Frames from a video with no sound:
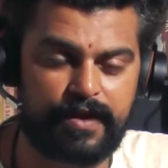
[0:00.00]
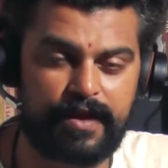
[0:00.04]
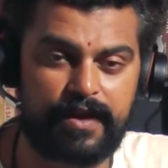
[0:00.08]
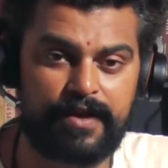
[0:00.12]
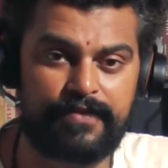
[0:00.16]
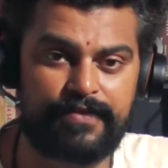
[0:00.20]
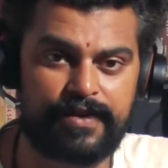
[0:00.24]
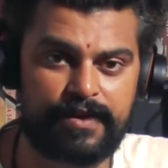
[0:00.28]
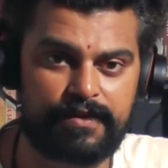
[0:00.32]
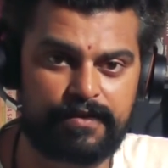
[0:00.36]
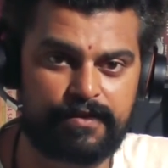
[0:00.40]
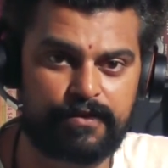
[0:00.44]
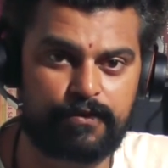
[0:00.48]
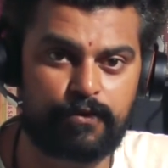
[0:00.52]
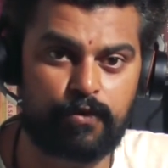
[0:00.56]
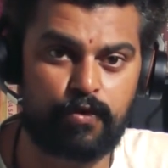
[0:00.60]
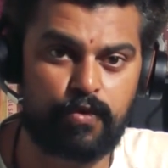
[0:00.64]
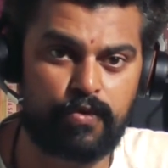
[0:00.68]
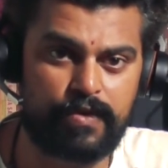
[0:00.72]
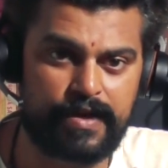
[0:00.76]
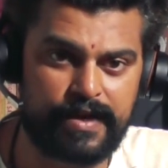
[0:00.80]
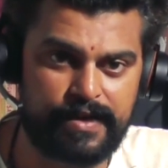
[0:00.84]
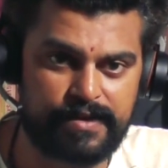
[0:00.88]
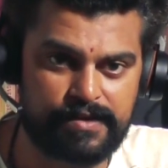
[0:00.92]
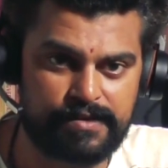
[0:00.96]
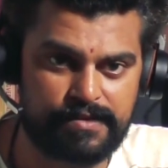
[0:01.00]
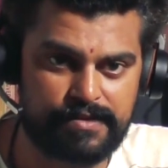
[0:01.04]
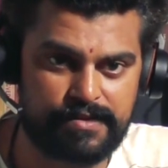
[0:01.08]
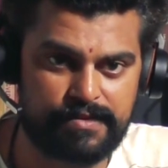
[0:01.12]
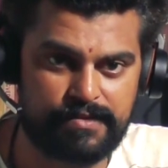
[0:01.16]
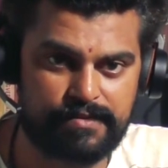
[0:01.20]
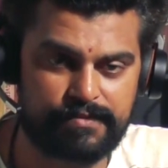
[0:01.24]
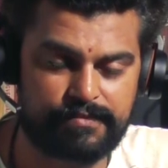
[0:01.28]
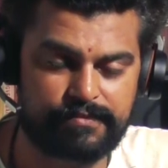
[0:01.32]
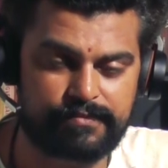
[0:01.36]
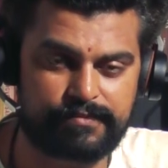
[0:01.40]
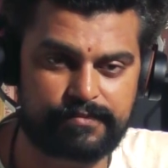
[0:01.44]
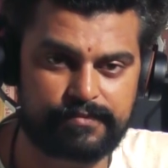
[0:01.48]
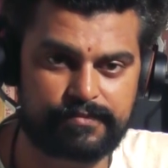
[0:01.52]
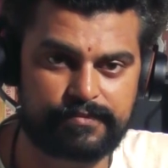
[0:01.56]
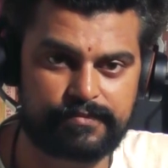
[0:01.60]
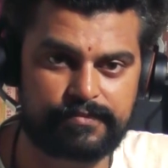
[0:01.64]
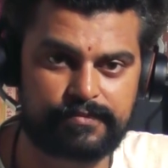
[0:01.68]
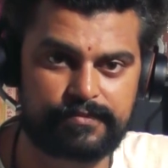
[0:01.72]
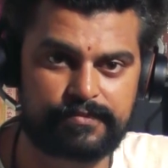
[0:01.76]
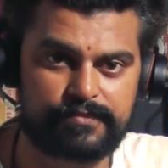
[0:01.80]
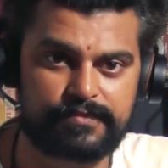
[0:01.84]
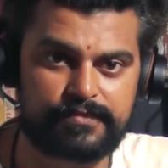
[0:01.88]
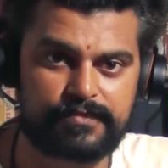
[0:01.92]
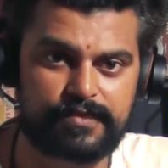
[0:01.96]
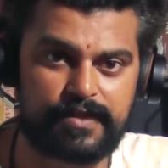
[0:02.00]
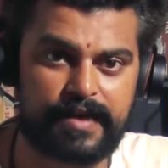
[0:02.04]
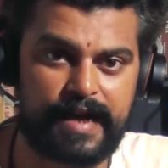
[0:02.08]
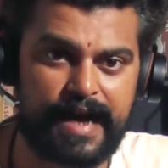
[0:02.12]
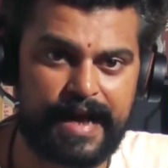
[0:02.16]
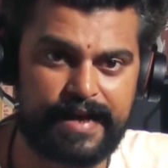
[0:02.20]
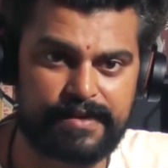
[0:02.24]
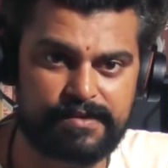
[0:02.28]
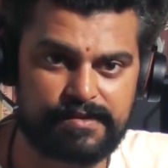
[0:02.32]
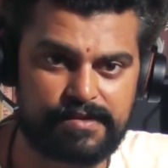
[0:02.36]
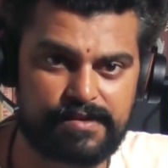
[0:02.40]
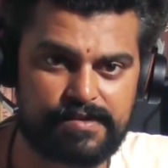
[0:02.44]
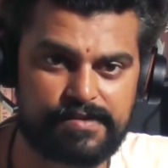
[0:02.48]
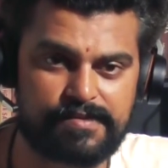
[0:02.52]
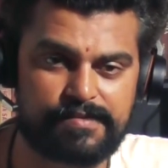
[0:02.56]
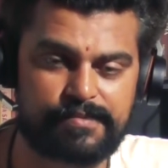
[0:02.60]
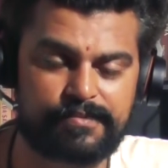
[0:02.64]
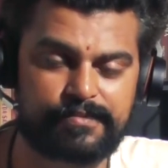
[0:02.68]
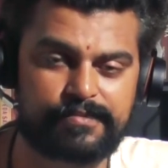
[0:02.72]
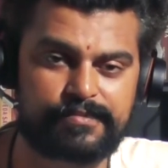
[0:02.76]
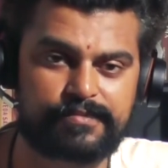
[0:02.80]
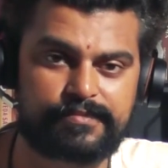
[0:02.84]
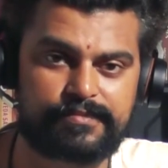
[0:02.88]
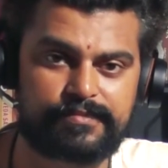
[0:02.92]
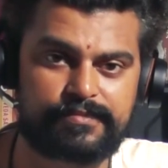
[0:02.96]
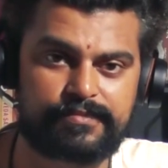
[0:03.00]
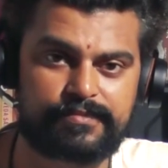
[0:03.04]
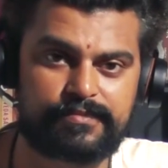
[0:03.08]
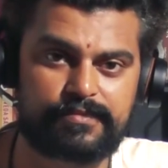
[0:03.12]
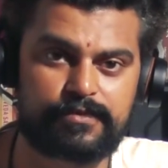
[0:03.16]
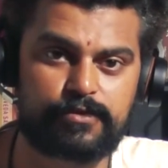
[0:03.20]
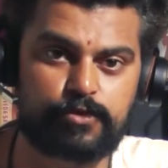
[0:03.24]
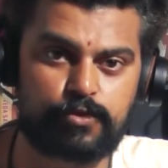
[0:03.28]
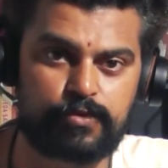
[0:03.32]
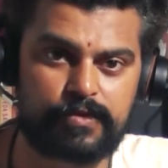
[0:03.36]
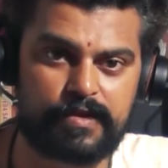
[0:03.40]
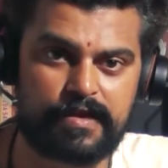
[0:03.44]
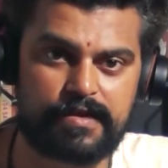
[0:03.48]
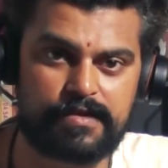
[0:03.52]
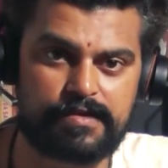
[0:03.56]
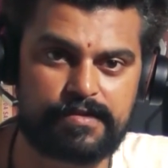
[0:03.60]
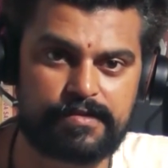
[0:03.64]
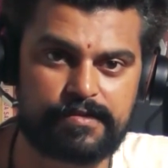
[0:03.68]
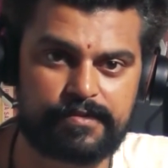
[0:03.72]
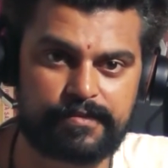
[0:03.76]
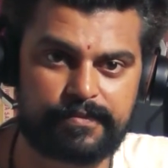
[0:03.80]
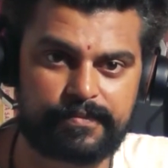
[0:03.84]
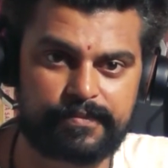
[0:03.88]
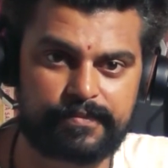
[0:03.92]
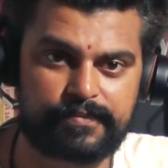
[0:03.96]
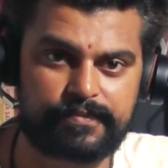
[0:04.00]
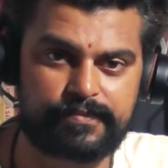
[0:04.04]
Even rodents, rats, do this.